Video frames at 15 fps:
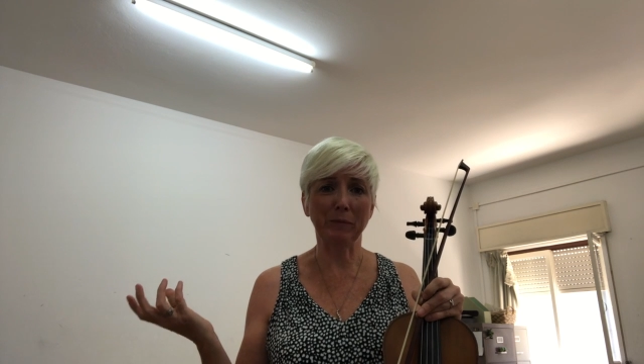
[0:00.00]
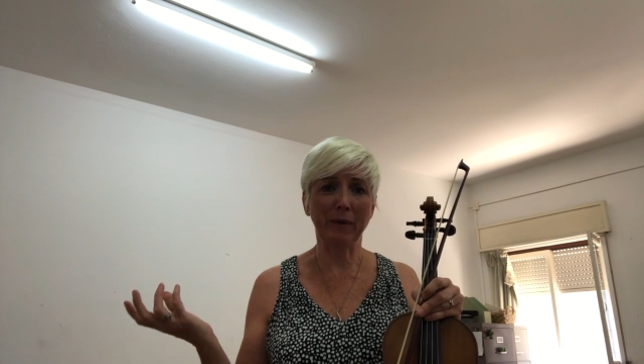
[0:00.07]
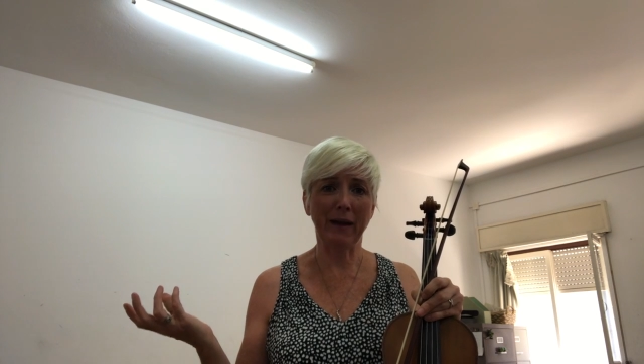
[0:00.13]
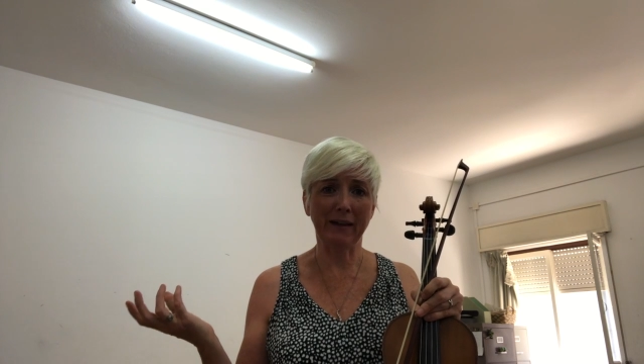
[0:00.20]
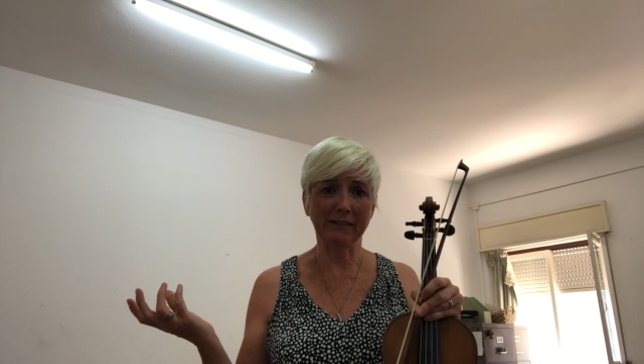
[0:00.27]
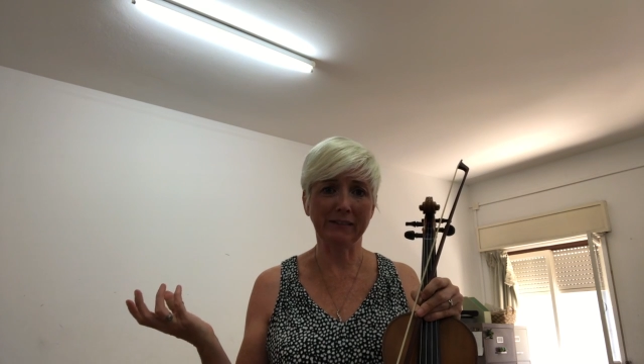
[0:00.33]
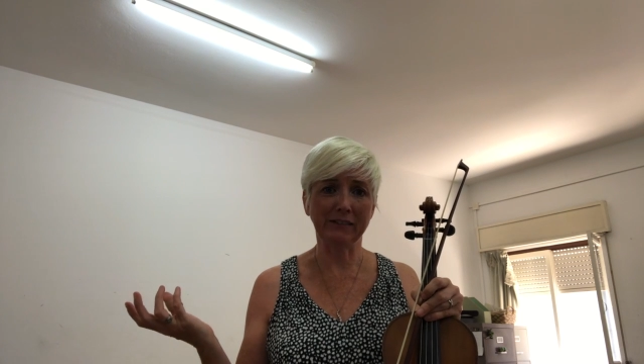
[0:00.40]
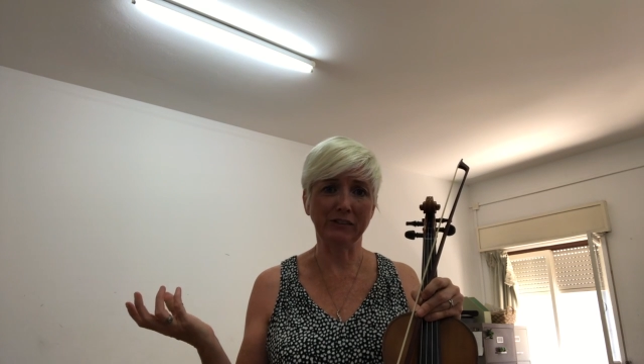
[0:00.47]

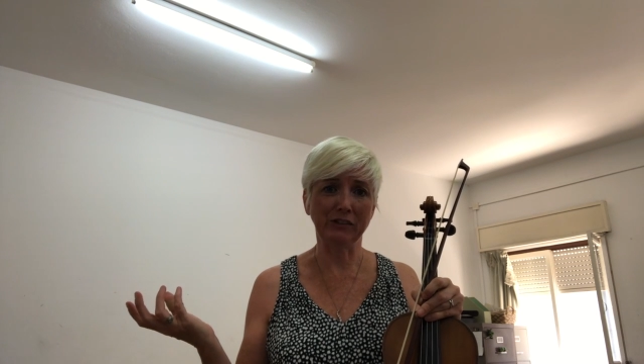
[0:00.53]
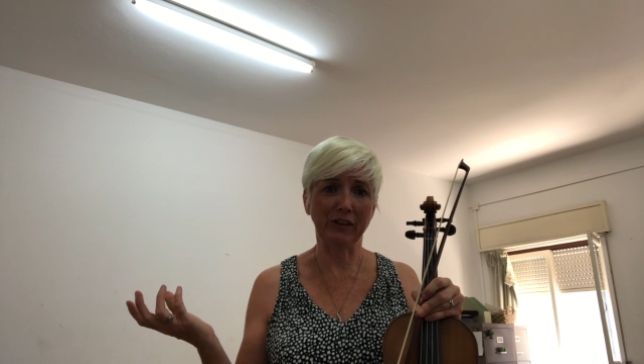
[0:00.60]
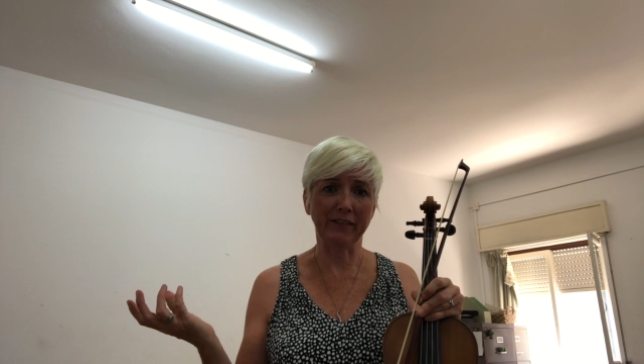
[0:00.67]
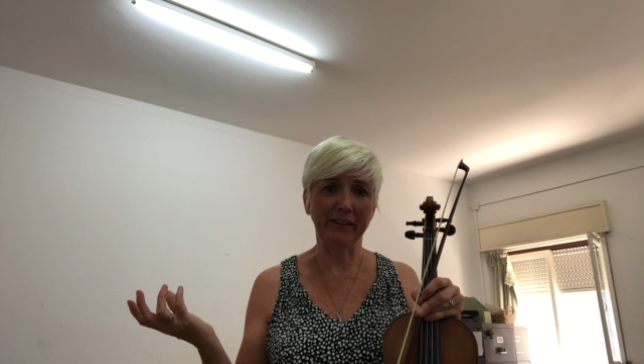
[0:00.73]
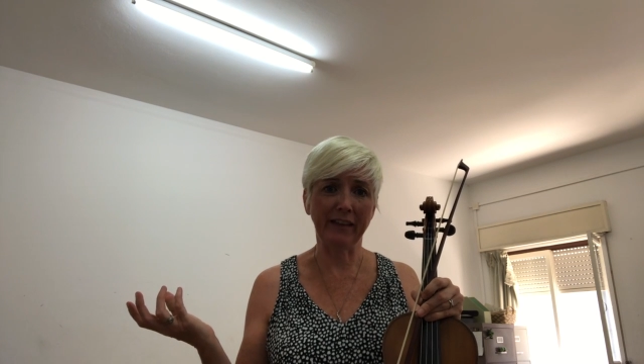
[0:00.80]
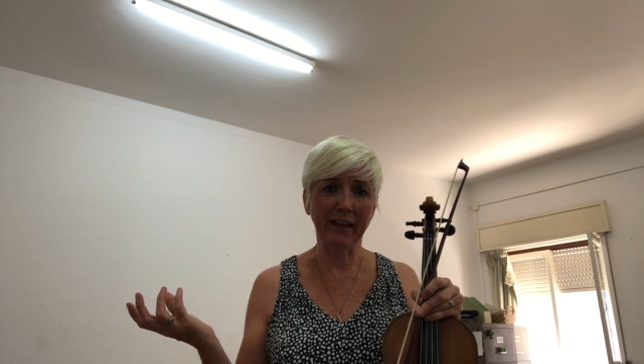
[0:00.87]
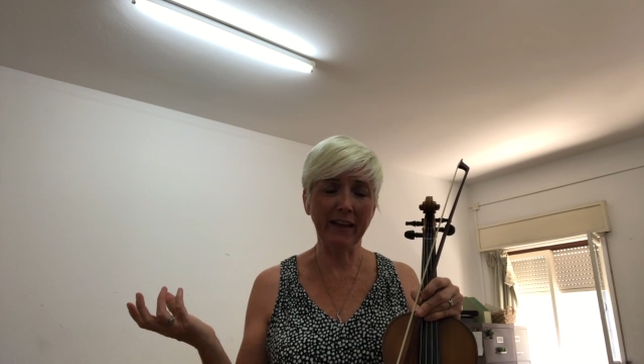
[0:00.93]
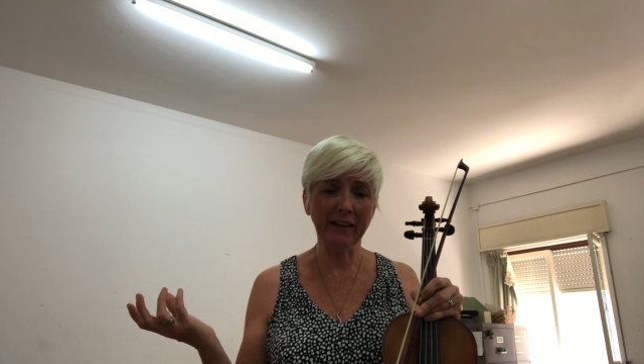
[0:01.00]
passage on
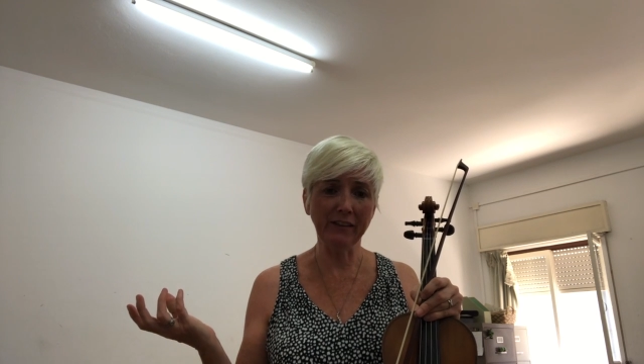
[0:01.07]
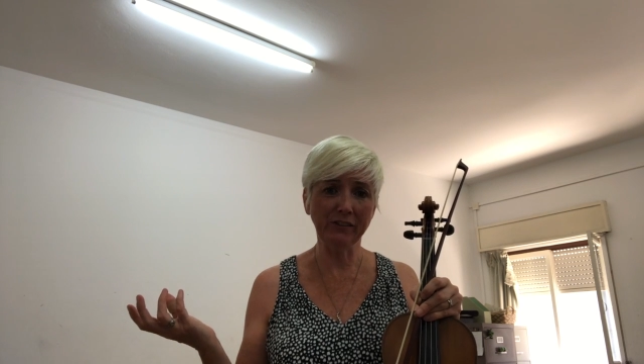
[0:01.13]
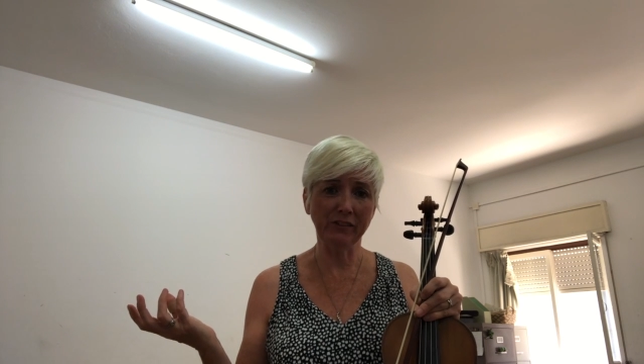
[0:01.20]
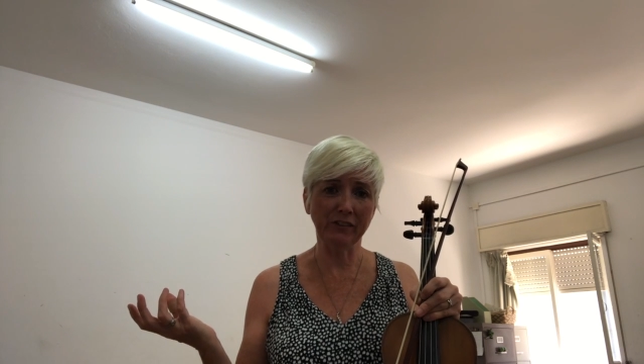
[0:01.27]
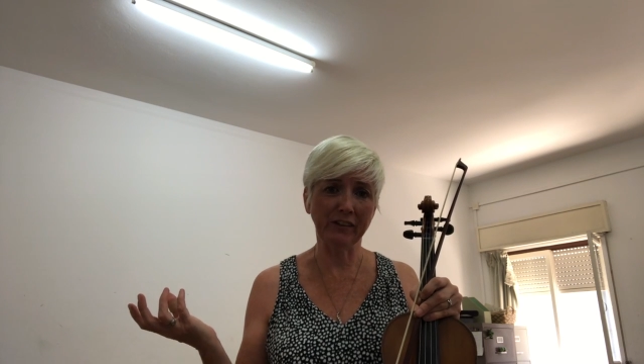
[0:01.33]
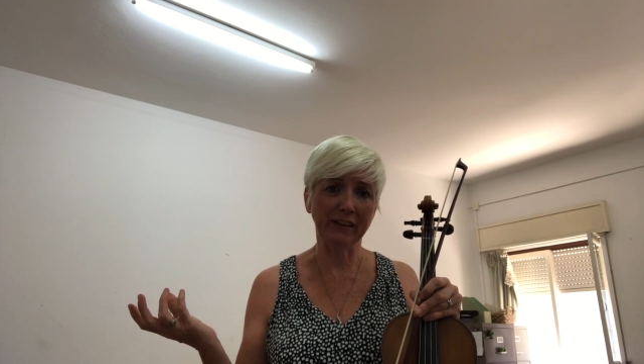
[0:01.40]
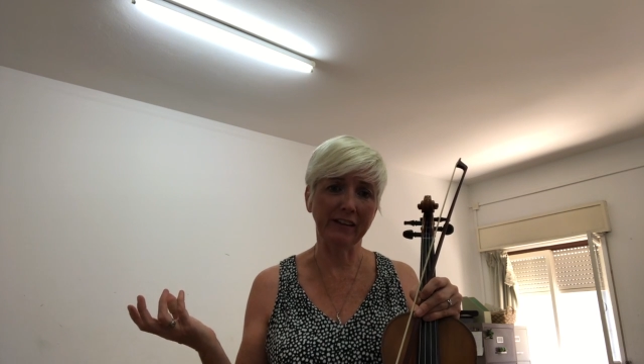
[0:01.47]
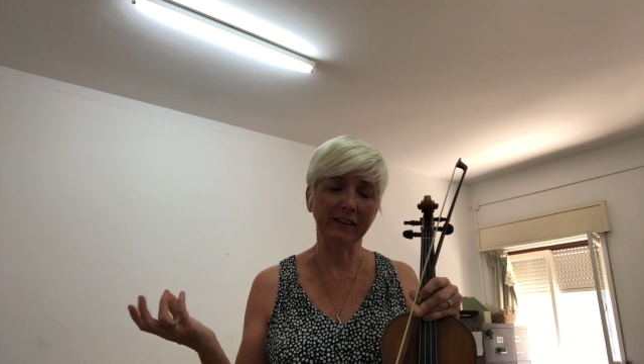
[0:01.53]
the A
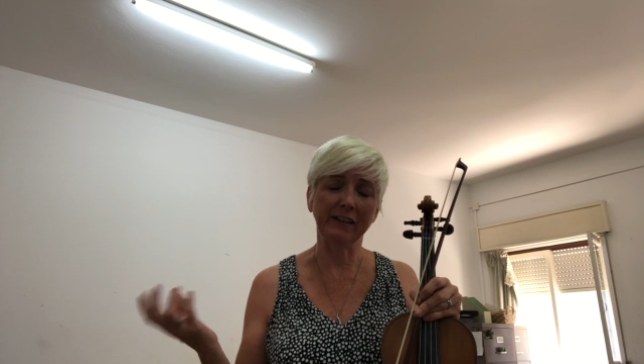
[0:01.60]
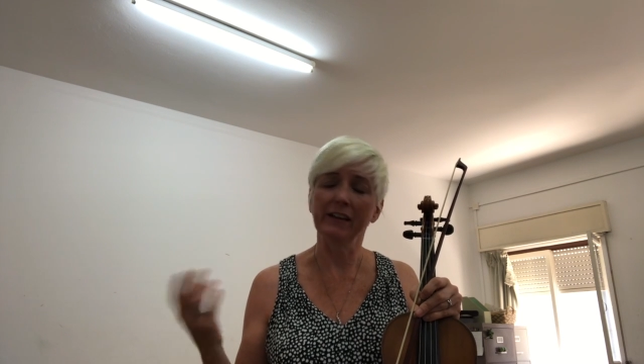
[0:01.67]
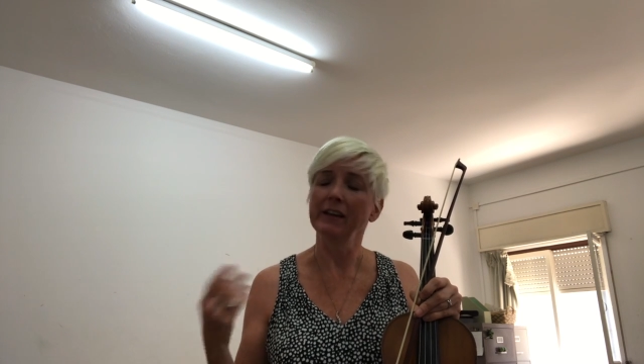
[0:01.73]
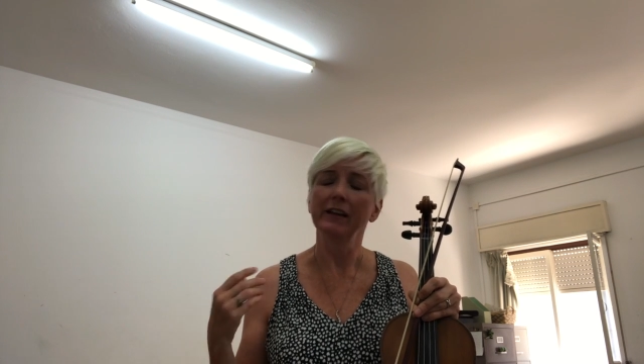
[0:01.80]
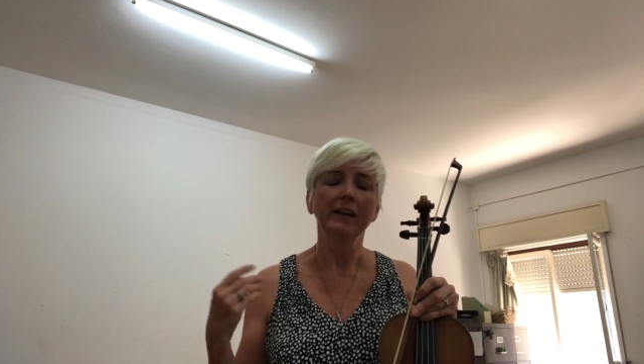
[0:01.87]
string,